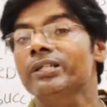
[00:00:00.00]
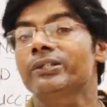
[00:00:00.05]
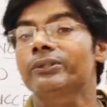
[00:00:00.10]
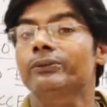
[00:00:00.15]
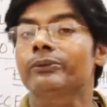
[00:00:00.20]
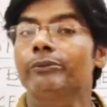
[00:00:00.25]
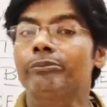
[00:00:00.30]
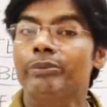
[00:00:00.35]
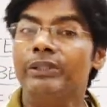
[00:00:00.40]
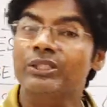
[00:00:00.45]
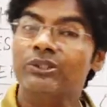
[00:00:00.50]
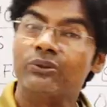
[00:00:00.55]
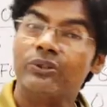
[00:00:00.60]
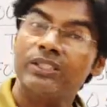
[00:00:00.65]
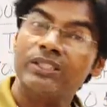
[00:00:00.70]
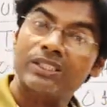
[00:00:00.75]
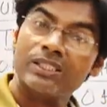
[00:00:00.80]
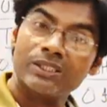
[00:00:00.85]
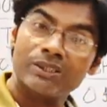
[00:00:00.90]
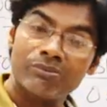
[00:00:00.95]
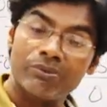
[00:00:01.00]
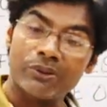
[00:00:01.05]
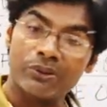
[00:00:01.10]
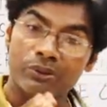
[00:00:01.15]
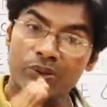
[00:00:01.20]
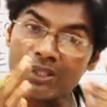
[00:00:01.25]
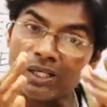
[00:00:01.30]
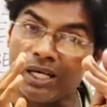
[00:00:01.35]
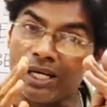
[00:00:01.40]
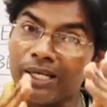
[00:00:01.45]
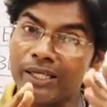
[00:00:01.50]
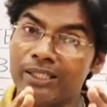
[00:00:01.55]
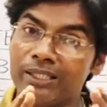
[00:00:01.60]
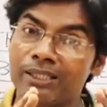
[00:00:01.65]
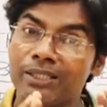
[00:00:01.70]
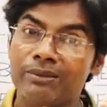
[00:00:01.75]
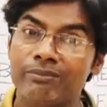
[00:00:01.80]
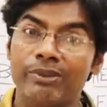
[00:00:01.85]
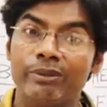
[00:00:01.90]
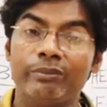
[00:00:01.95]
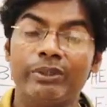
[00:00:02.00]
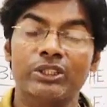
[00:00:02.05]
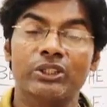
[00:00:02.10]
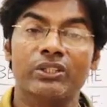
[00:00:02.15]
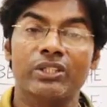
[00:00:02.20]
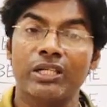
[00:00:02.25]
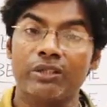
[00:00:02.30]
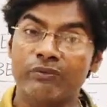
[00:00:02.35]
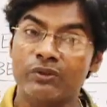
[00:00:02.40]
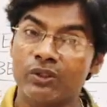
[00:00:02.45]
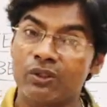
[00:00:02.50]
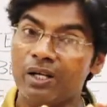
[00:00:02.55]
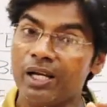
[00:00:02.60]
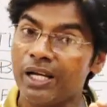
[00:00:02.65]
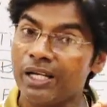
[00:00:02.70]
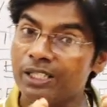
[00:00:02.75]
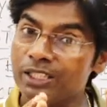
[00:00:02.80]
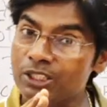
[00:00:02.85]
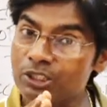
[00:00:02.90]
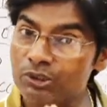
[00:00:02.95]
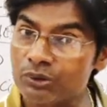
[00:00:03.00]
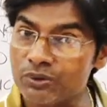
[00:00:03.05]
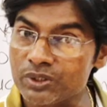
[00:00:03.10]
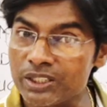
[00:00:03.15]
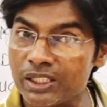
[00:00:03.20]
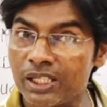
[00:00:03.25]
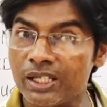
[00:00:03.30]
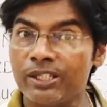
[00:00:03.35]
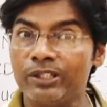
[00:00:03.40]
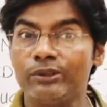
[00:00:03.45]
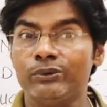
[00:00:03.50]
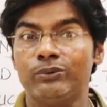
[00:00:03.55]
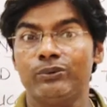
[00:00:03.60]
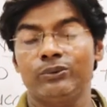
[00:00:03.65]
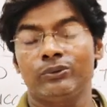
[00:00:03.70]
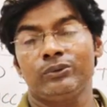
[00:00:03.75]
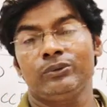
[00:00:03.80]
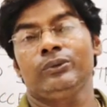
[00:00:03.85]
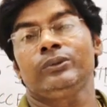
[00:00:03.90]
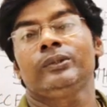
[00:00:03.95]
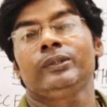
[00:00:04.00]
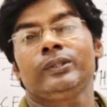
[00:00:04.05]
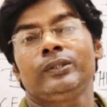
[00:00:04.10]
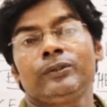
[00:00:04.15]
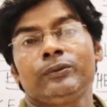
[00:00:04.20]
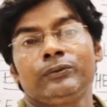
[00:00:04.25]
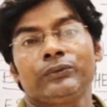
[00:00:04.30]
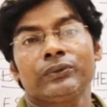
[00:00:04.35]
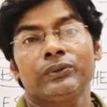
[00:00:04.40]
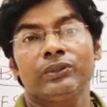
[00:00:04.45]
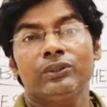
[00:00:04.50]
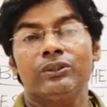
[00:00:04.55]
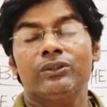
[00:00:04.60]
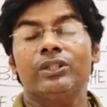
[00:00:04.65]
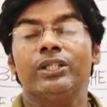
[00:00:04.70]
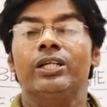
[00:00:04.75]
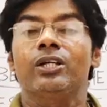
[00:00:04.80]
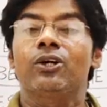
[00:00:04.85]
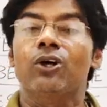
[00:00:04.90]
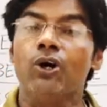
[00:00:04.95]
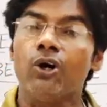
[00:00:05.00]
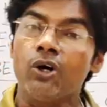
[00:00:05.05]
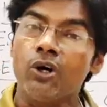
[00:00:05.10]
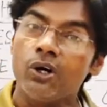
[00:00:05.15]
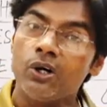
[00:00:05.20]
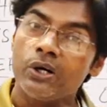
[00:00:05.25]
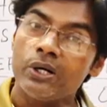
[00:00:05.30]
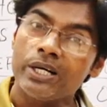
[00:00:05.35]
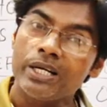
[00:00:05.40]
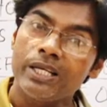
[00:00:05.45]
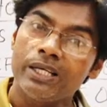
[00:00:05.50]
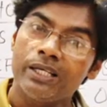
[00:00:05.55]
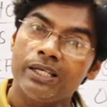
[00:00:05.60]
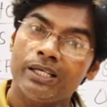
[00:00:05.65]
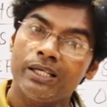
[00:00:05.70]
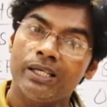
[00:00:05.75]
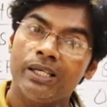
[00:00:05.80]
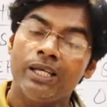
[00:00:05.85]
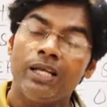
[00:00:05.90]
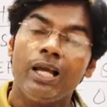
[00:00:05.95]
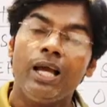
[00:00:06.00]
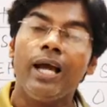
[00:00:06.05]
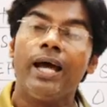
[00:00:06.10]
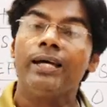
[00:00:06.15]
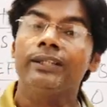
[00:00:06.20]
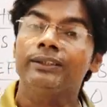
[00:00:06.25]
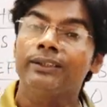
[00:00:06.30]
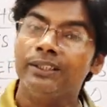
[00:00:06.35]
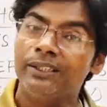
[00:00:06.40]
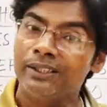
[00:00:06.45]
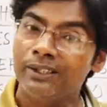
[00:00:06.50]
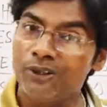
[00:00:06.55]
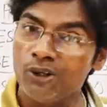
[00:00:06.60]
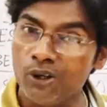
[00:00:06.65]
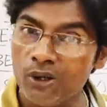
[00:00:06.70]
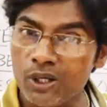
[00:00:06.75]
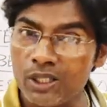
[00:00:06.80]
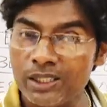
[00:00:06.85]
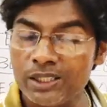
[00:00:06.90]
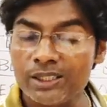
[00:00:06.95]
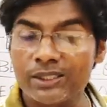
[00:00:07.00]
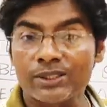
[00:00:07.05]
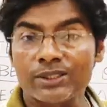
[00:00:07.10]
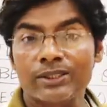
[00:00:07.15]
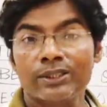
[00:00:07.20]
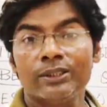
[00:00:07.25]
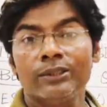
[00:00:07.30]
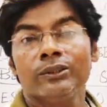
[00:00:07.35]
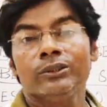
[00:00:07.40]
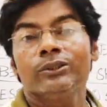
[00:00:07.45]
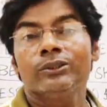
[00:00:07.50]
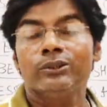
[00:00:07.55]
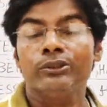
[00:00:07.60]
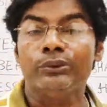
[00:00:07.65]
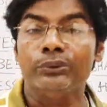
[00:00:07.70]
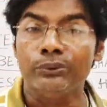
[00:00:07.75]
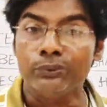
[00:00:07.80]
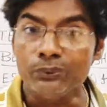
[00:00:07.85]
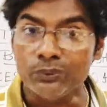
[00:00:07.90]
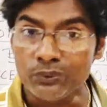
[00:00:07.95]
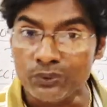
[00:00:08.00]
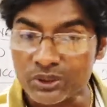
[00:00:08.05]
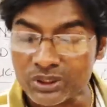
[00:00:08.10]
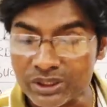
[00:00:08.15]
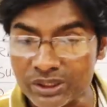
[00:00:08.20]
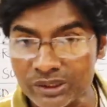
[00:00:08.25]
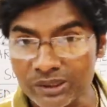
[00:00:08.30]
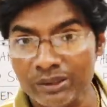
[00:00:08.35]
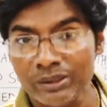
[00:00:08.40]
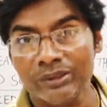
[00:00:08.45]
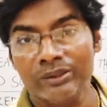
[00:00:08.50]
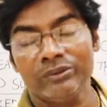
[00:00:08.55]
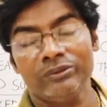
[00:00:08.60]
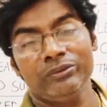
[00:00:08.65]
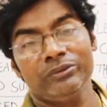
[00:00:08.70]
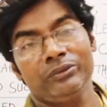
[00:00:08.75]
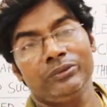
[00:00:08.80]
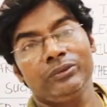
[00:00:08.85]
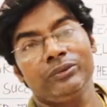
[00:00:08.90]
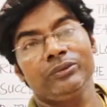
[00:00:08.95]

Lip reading: Cupid. So it says, for your kind information, I would like to tell you, the god and the goddess you serve,